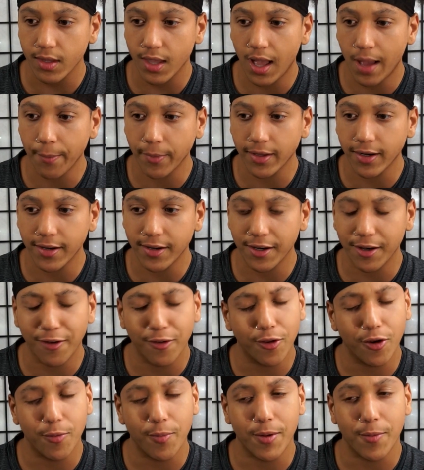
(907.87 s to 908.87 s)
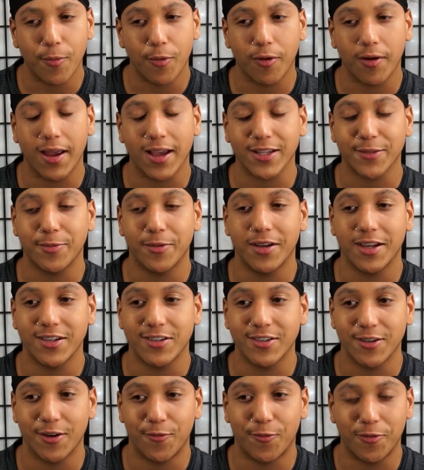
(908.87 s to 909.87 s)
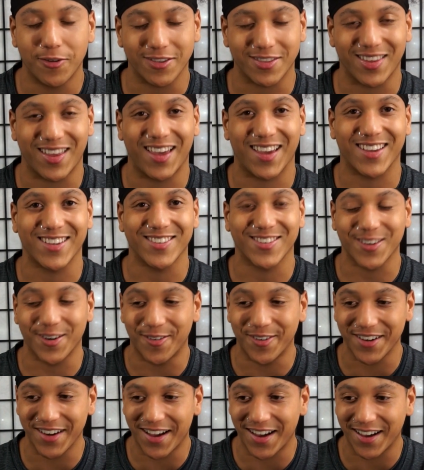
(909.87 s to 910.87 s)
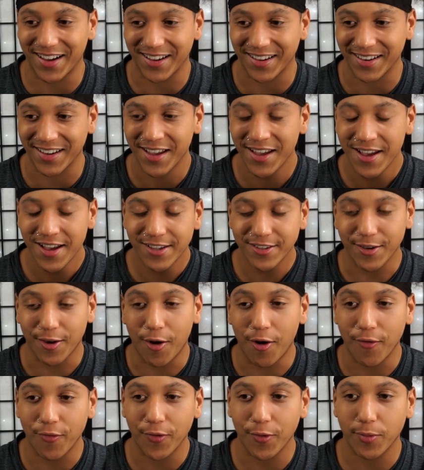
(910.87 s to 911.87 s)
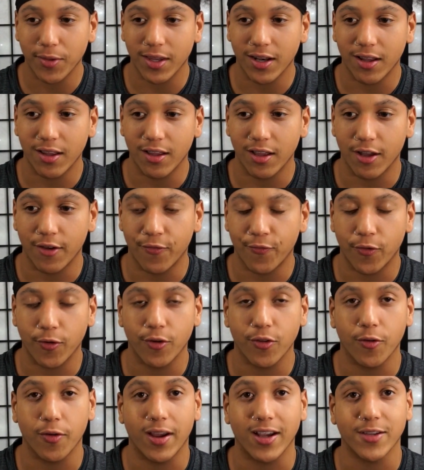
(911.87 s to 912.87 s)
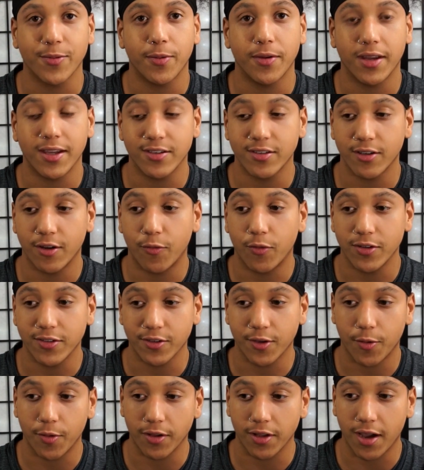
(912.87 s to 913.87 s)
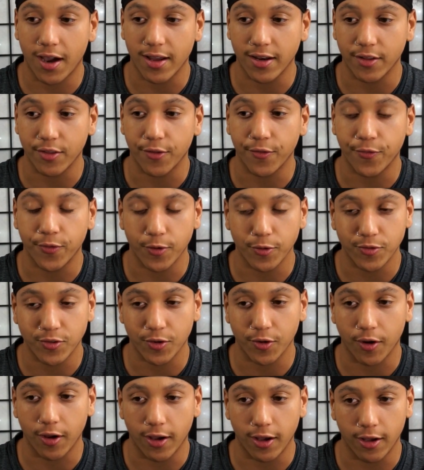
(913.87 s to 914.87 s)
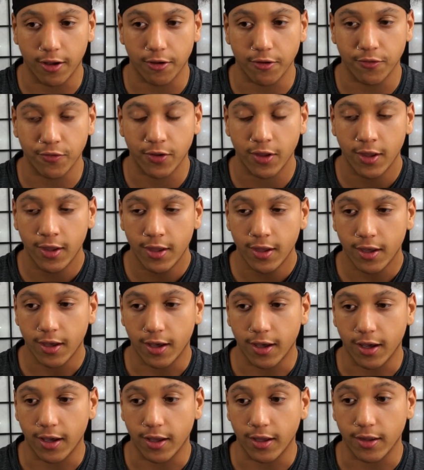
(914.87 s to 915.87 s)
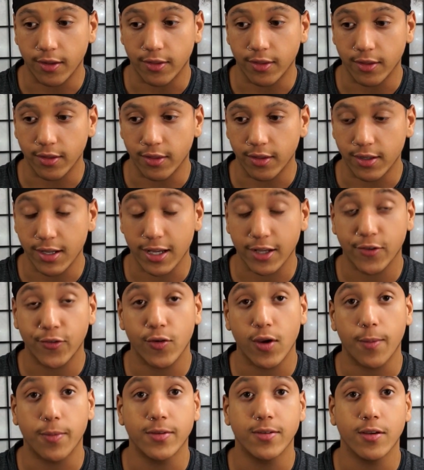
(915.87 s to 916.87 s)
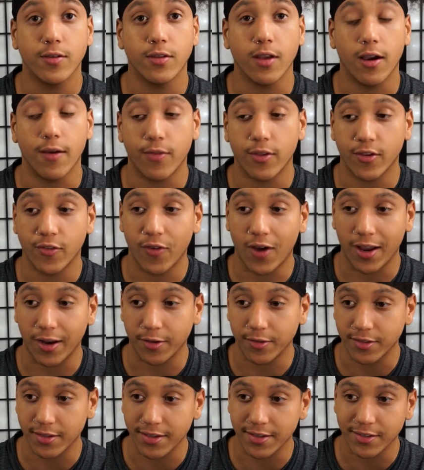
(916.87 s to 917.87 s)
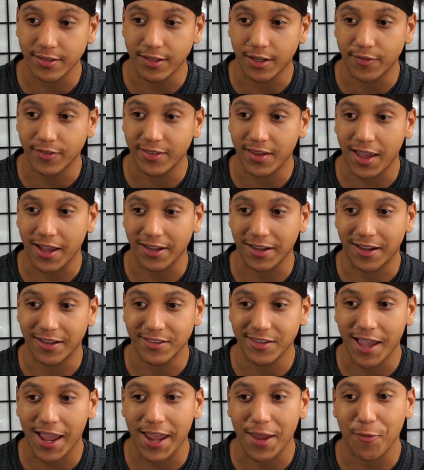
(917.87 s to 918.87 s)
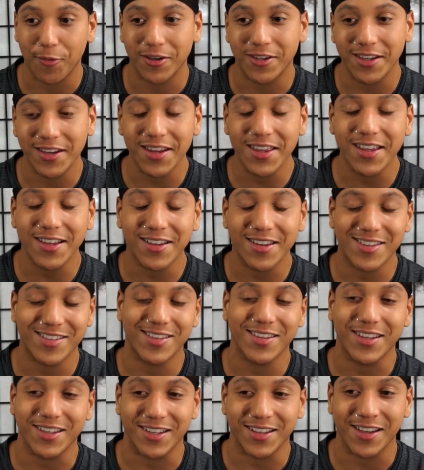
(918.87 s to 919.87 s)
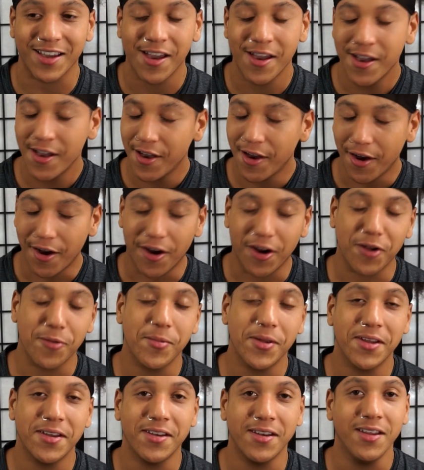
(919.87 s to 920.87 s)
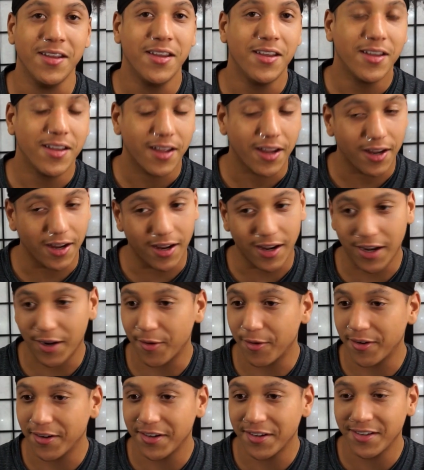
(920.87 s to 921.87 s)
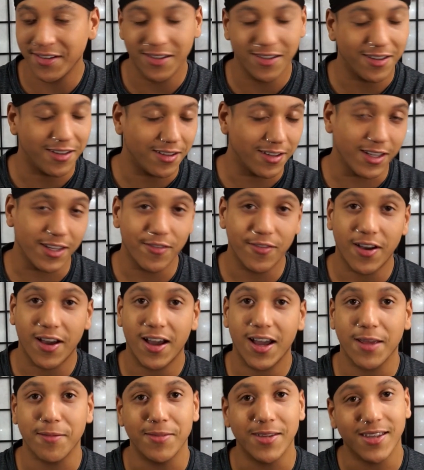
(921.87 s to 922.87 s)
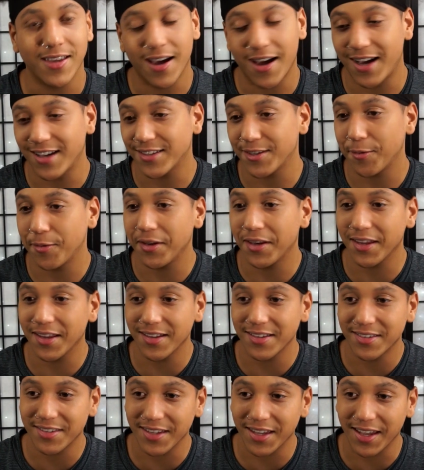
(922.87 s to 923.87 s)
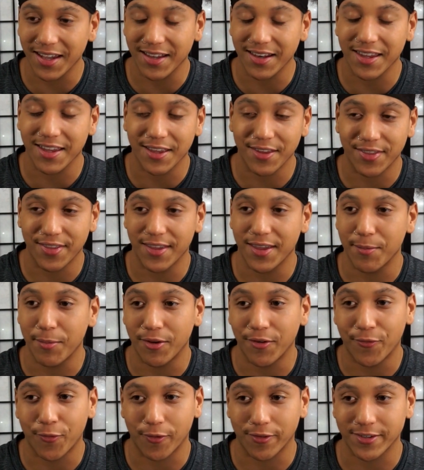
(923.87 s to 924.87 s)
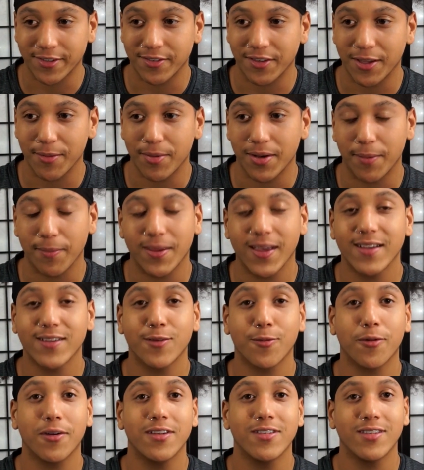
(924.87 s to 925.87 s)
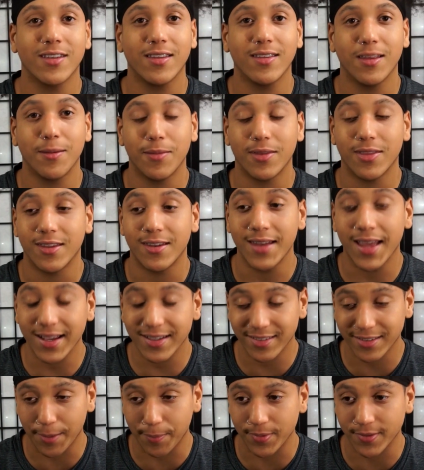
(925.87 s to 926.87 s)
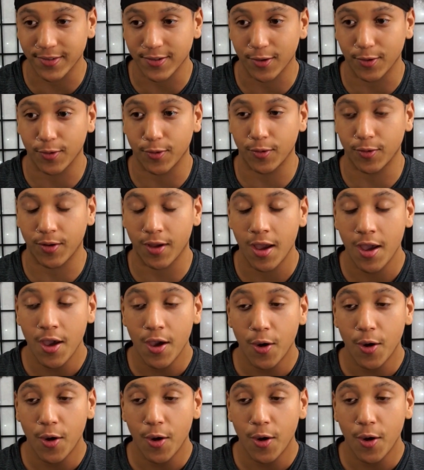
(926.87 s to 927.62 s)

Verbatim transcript: I'm gonna need a little bit more explanation of what the heck is going on. So hopefully we get a, a further explanation of what's going on in the future of uh, the, the next few episodes of this final season of Attack on Titan. We didn't get to see Armin, Eren, Levi, Mikasa. We didn't get to see any of them, unfortunately, but I'm guessing we're gonna see them in the next episode.